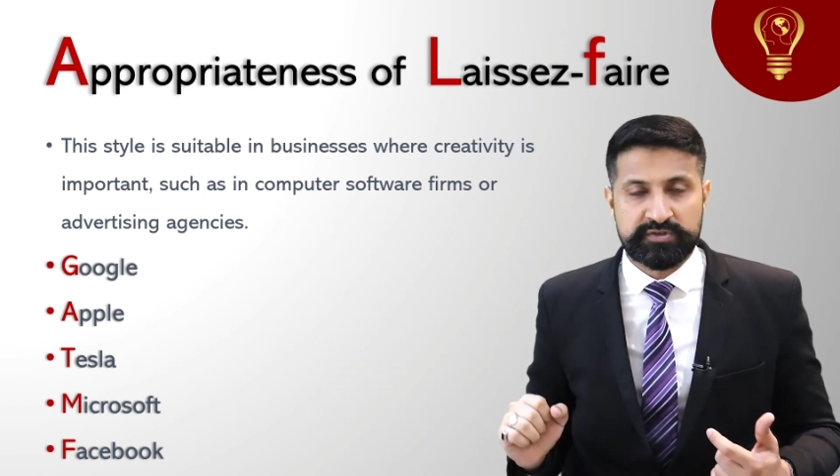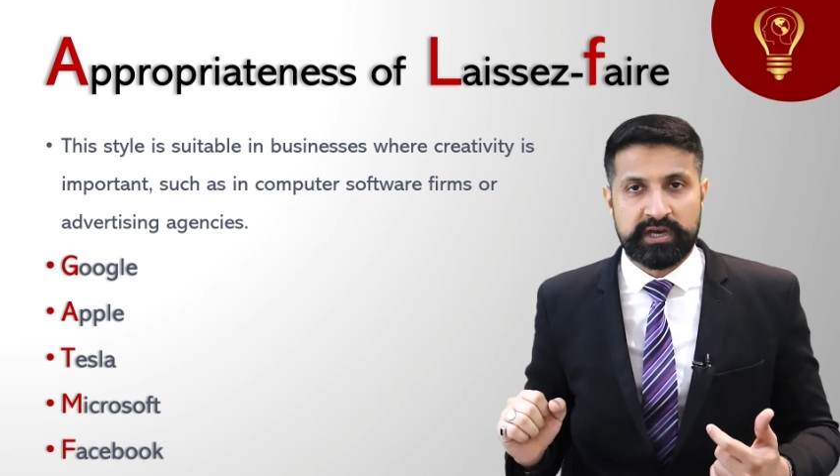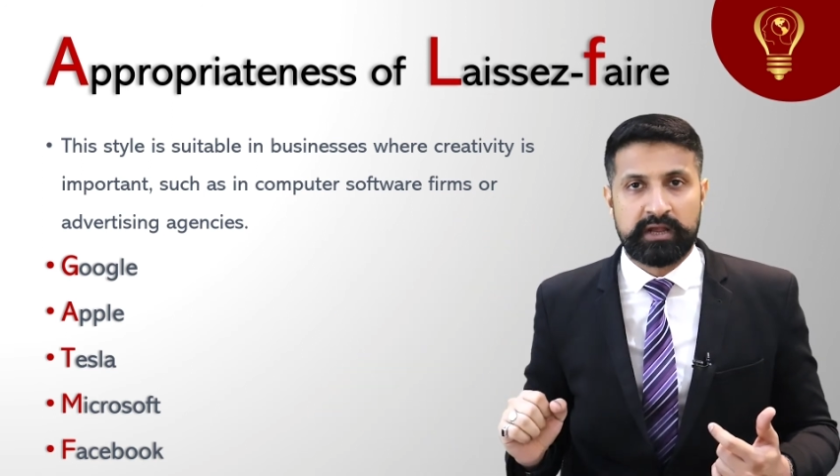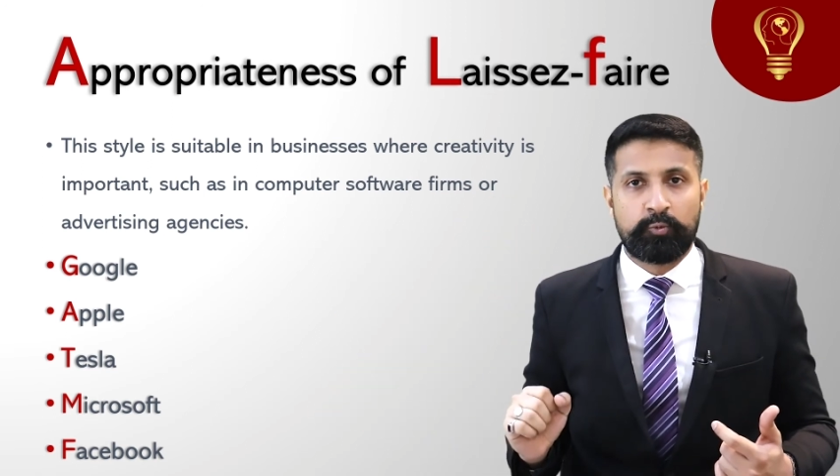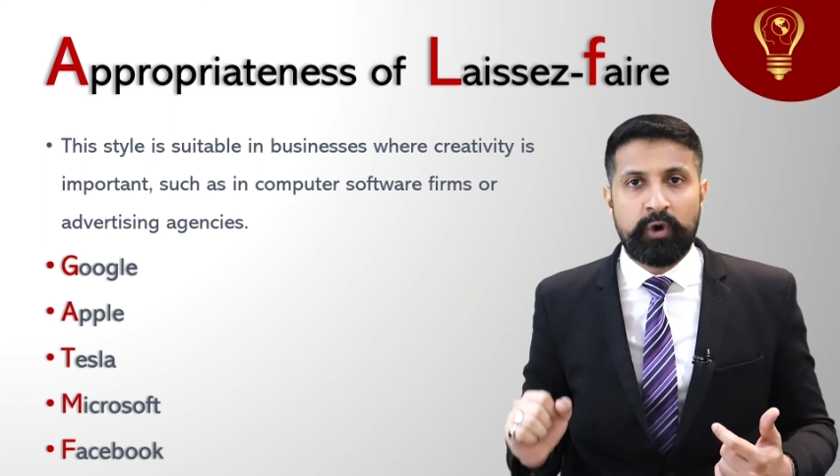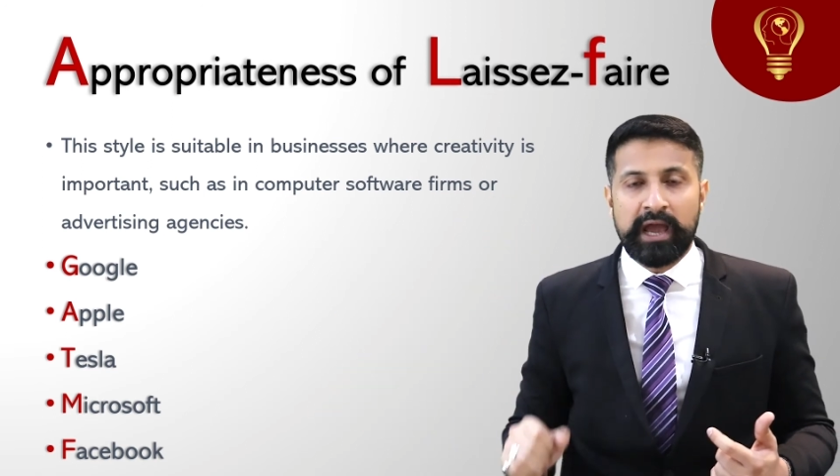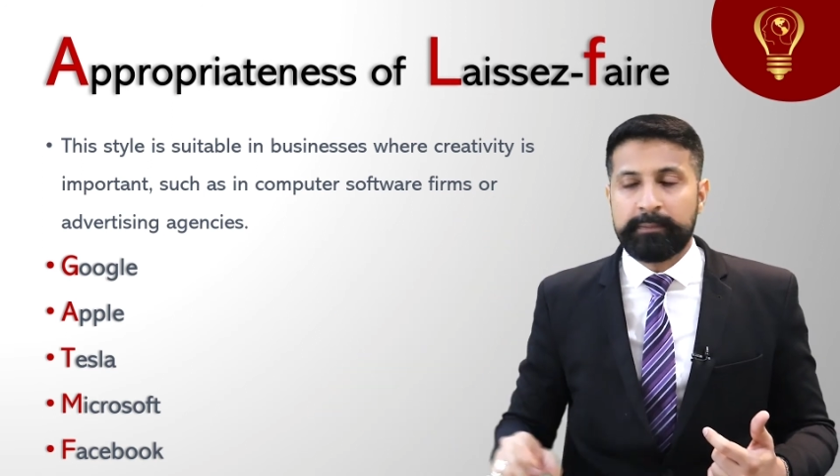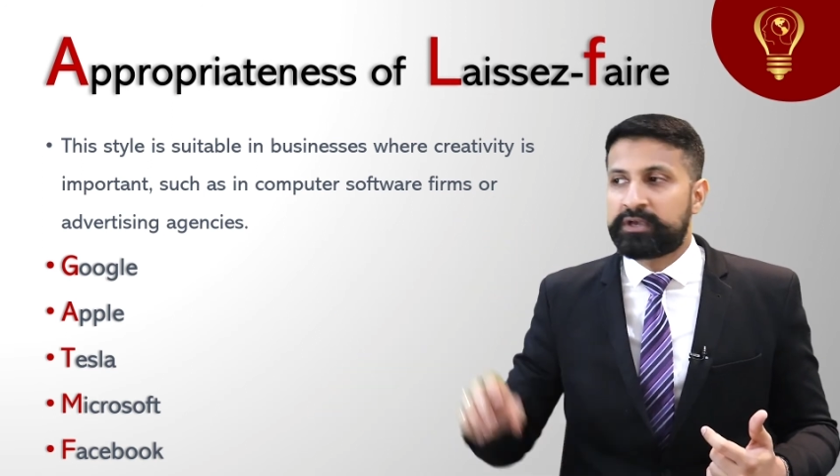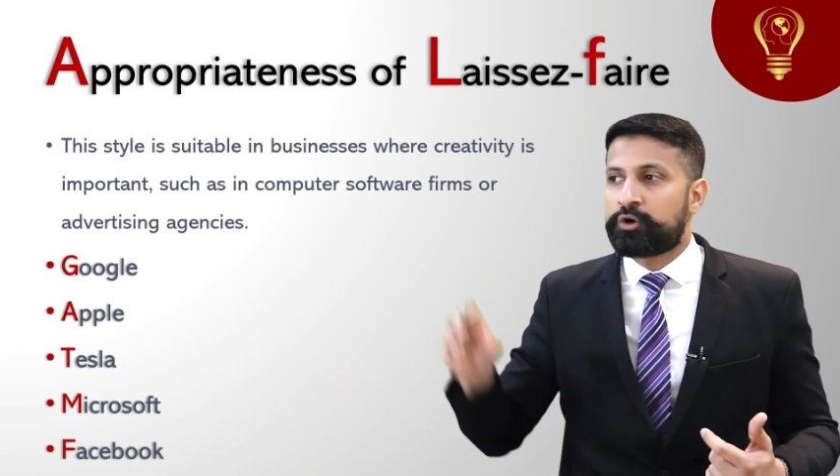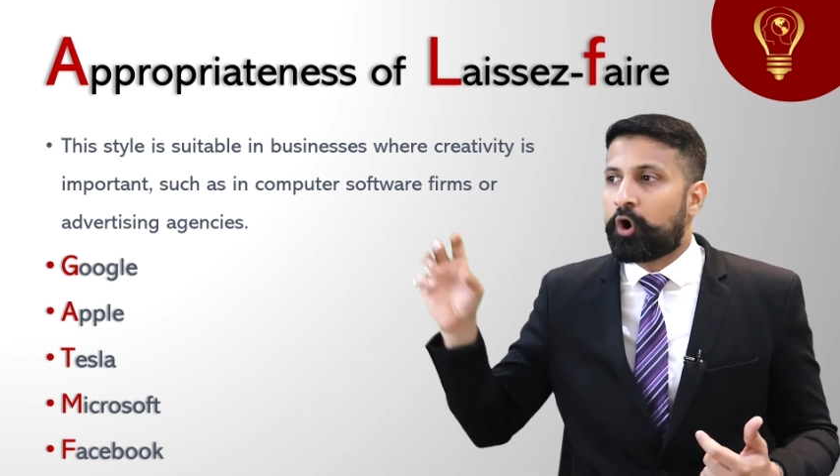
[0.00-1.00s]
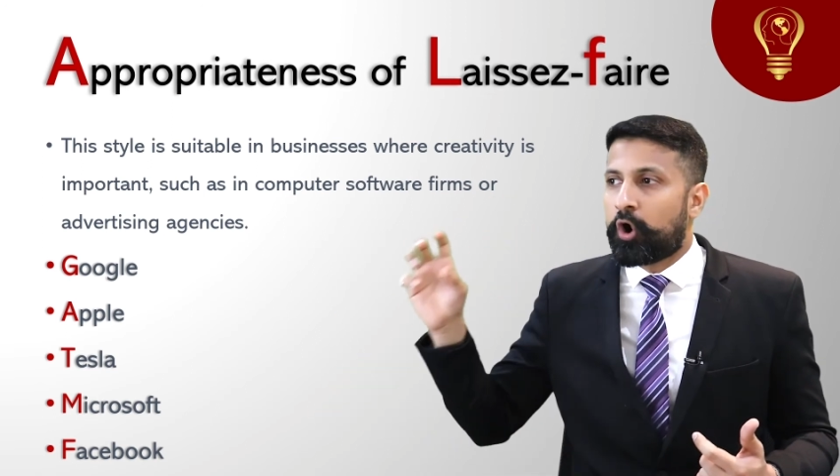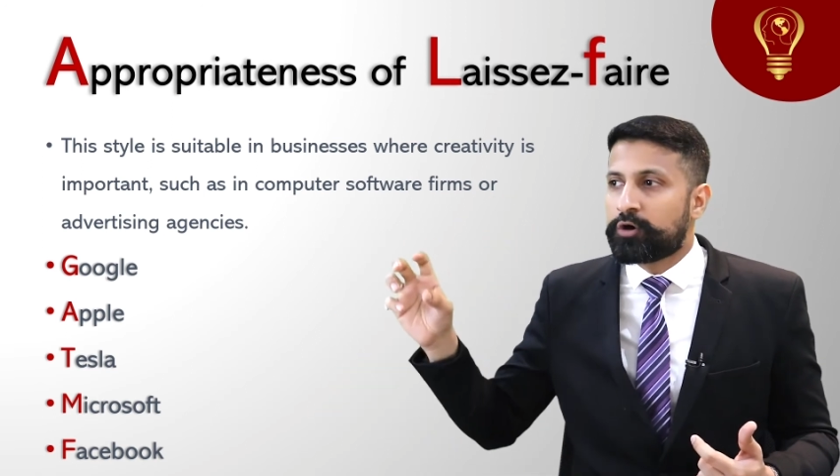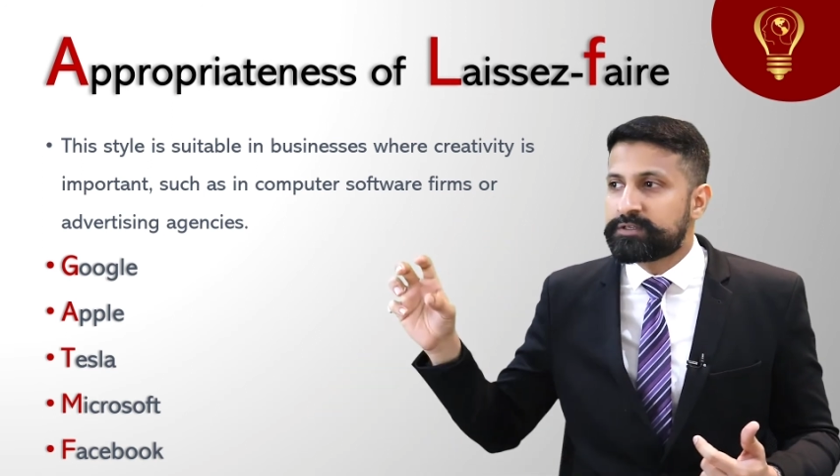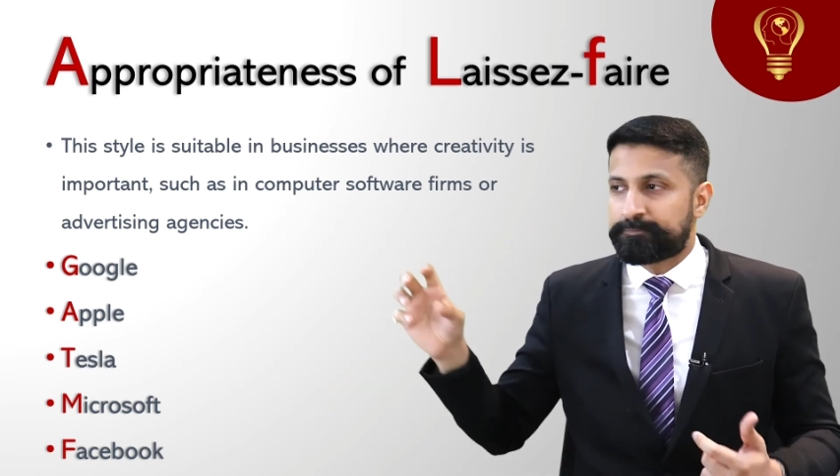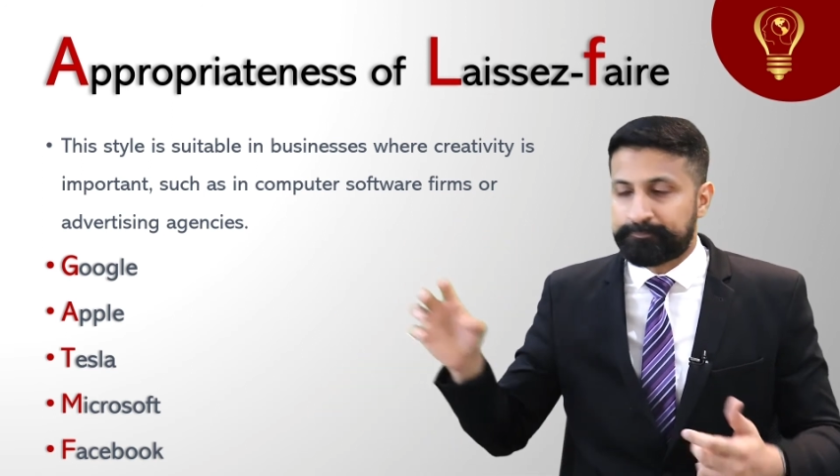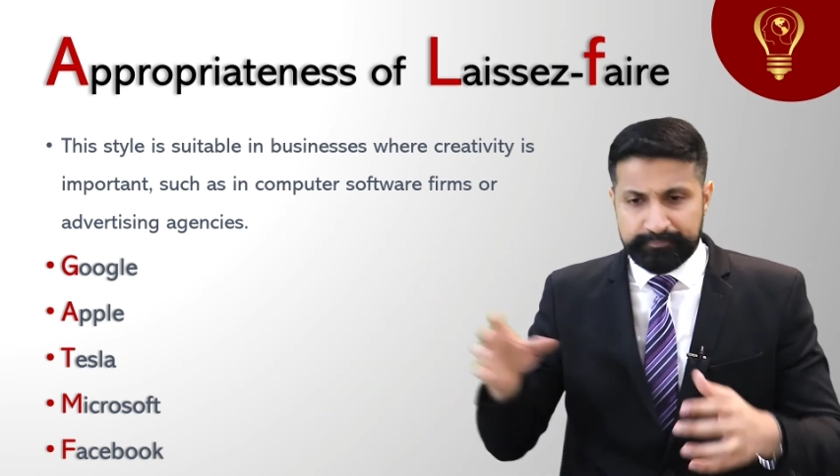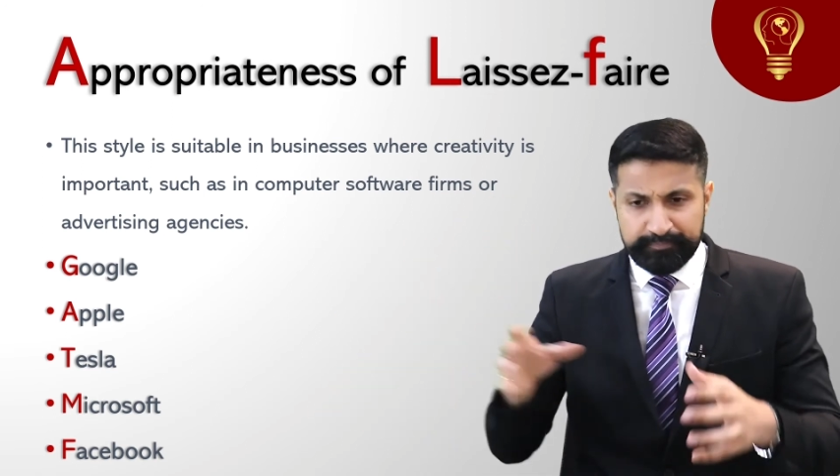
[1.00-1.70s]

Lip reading: style. Why? Because